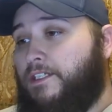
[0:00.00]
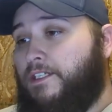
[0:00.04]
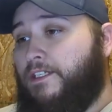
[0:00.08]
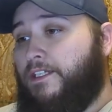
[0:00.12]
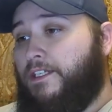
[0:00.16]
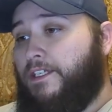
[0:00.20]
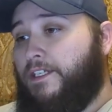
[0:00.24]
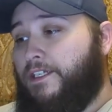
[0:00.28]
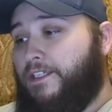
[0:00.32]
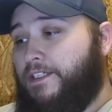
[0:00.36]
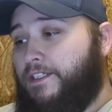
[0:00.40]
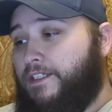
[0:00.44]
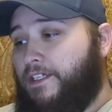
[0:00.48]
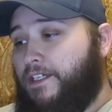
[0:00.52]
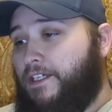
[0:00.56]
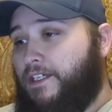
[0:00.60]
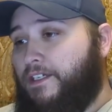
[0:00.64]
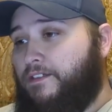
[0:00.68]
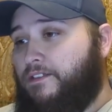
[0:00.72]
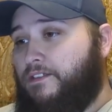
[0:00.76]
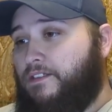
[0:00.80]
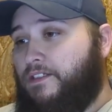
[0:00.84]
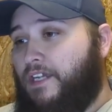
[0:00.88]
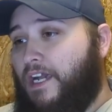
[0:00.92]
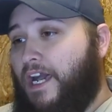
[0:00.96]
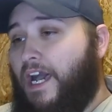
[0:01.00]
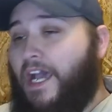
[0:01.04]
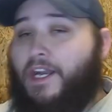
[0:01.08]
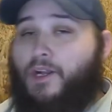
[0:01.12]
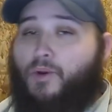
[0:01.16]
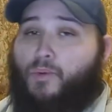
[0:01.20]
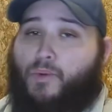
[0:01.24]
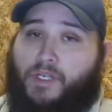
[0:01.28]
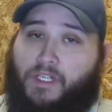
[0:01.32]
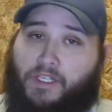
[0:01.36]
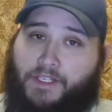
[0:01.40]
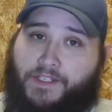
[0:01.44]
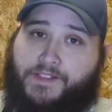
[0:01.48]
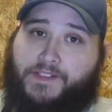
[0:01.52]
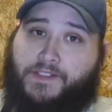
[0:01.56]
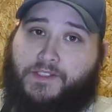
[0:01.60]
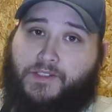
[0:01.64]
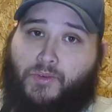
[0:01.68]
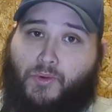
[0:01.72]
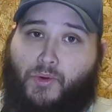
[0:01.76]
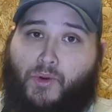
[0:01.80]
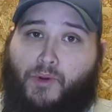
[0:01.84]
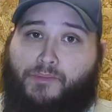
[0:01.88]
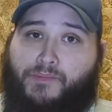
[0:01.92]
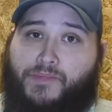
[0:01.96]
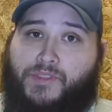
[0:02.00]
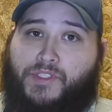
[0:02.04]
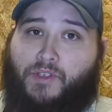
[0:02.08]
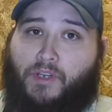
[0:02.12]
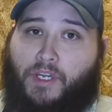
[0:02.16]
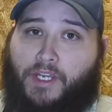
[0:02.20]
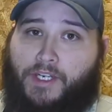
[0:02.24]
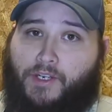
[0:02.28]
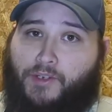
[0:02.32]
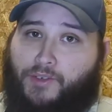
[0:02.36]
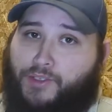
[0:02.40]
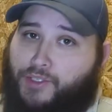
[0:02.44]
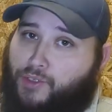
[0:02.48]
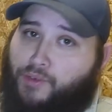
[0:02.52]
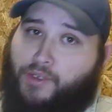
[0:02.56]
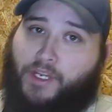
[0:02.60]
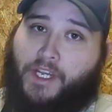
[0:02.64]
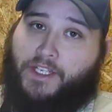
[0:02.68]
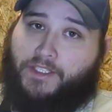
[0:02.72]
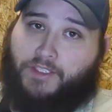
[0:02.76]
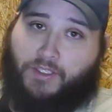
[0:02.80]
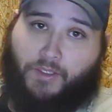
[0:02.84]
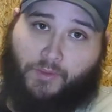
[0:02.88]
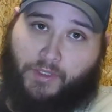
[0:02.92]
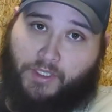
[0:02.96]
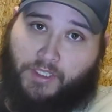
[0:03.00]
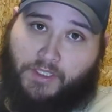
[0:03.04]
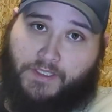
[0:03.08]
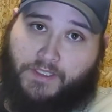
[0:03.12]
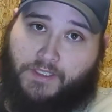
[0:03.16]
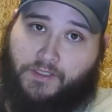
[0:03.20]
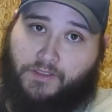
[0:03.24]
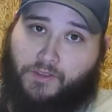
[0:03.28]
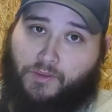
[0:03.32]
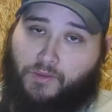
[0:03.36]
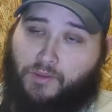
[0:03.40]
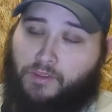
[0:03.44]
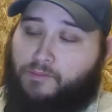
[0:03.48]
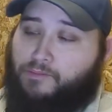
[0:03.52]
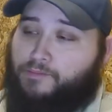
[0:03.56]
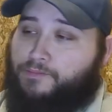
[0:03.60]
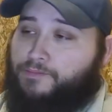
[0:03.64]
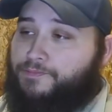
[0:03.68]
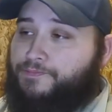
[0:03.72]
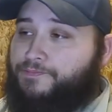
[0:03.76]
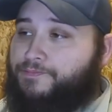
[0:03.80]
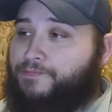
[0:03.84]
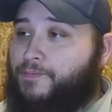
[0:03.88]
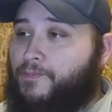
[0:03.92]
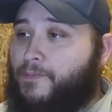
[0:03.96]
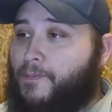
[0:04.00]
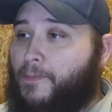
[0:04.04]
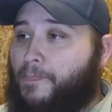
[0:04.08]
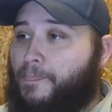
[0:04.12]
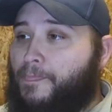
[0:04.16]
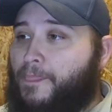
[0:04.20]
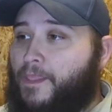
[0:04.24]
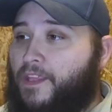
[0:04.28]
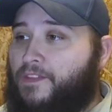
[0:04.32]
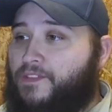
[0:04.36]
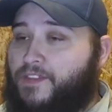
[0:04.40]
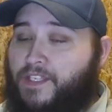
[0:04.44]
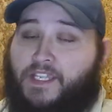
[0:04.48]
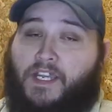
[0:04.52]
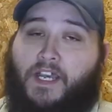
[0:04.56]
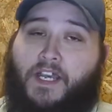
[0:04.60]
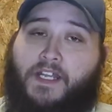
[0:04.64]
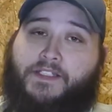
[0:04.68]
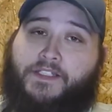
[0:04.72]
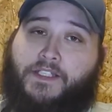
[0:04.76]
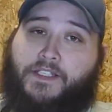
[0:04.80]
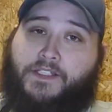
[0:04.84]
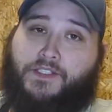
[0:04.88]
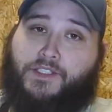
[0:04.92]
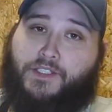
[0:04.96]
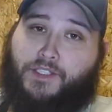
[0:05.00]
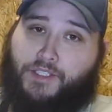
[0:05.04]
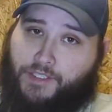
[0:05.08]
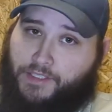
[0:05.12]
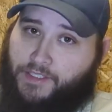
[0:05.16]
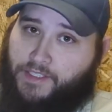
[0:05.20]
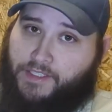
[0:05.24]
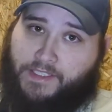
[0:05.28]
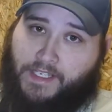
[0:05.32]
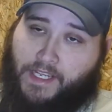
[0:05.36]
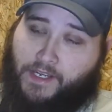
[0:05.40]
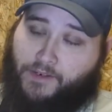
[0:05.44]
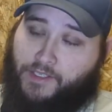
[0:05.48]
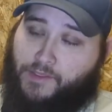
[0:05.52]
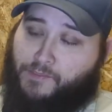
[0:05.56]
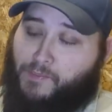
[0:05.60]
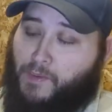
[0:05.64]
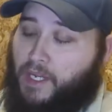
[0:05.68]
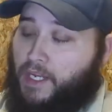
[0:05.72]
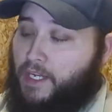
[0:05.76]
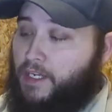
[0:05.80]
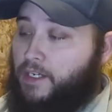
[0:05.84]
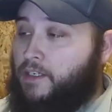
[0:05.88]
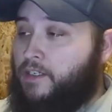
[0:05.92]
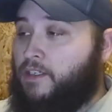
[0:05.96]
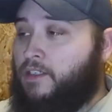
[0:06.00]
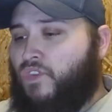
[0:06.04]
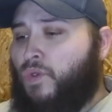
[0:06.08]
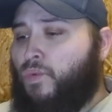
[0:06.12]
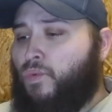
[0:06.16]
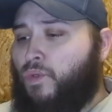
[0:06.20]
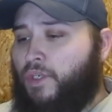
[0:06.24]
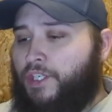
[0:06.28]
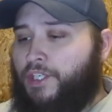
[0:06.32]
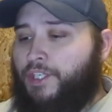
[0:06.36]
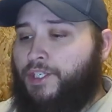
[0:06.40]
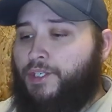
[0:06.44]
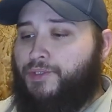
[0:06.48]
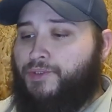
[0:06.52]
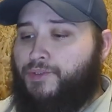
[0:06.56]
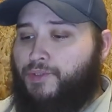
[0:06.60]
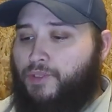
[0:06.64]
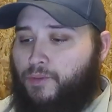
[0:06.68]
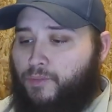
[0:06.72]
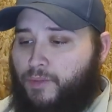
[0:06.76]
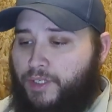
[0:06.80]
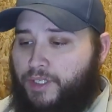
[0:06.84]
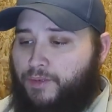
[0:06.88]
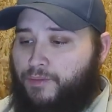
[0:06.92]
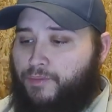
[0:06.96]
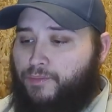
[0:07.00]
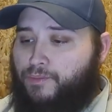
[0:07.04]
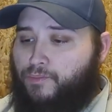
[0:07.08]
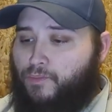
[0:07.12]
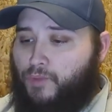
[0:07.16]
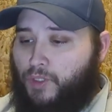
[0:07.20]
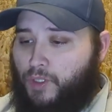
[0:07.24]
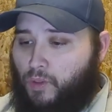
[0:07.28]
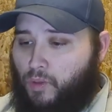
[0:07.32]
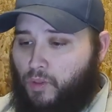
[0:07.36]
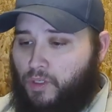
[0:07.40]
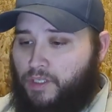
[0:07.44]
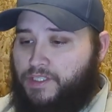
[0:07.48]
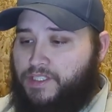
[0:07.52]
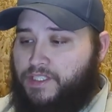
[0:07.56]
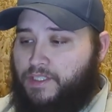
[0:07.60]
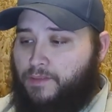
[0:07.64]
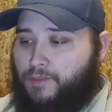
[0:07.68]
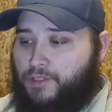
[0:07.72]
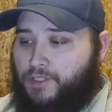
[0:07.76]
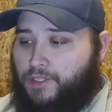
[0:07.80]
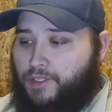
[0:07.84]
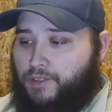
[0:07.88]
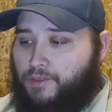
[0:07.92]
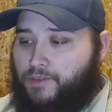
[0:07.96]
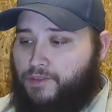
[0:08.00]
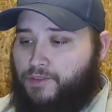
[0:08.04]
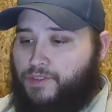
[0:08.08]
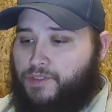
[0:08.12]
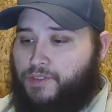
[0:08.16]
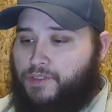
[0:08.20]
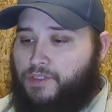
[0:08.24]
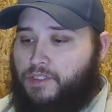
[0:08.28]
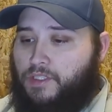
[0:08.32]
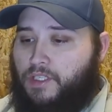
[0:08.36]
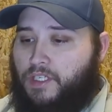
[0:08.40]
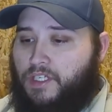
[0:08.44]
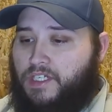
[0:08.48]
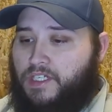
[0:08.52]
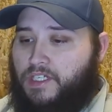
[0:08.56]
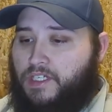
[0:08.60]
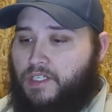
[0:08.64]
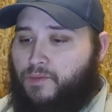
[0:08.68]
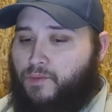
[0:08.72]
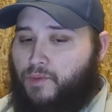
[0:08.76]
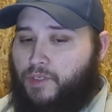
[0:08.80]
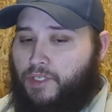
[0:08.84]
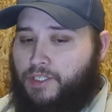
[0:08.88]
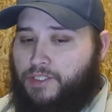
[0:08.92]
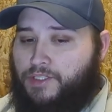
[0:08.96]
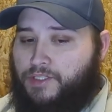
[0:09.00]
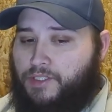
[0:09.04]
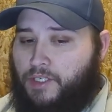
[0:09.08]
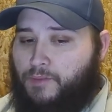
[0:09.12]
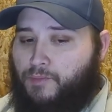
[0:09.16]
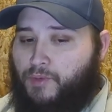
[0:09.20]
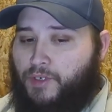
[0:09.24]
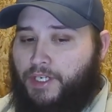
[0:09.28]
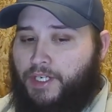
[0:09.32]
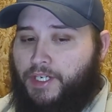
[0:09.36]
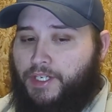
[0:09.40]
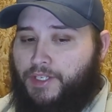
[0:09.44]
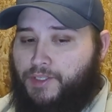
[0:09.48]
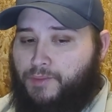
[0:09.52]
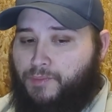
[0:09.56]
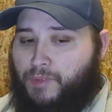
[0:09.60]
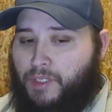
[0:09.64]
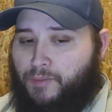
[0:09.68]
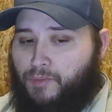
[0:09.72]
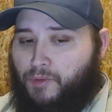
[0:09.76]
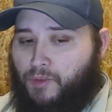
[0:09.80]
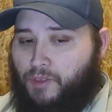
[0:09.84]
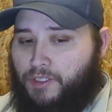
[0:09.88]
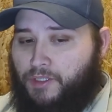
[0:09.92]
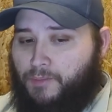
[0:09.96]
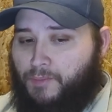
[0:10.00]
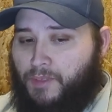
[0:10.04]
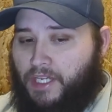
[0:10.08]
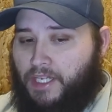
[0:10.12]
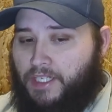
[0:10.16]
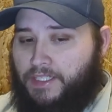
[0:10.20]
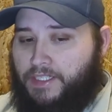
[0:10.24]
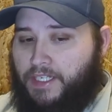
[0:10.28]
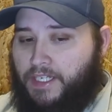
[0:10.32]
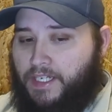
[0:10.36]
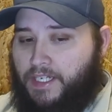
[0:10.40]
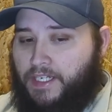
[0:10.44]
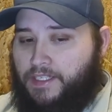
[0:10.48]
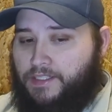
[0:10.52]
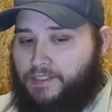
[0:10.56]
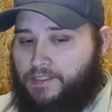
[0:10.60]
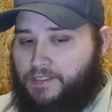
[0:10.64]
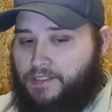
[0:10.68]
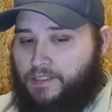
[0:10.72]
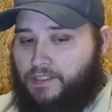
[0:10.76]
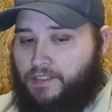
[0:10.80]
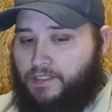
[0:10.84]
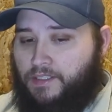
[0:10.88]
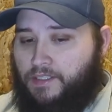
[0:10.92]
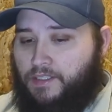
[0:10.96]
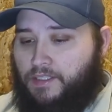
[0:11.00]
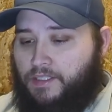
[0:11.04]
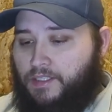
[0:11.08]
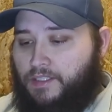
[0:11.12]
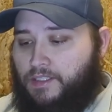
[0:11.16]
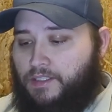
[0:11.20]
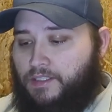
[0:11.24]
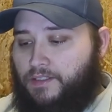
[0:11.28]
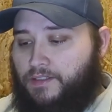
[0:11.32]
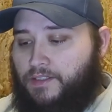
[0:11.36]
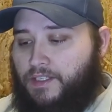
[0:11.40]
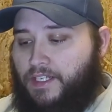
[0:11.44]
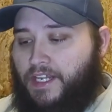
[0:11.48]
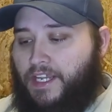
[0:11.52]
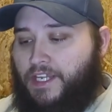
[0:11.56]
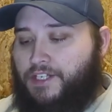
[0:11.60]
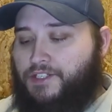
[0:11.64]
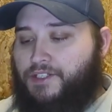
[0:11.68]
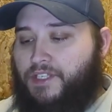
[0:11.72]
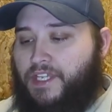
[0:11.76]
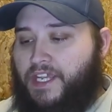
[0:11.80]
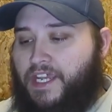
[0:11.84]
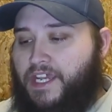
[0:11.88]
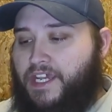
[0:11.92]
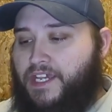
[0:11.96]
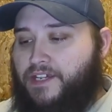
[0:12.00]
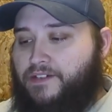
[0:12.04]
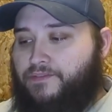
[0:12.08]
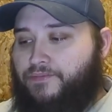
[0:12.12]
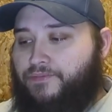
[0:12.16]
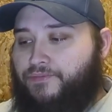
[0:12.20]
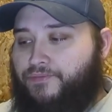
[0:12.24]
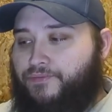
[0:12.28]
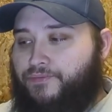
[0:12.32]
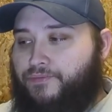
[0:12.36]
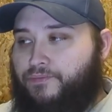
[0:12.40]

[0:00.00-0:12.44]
And I don't want to listen to them, so I know you guys don't want to listen to them. The content's good, the sound's bad. We're going to go through and re-record some of those. We're going to start bringing other people on the podcast that actually have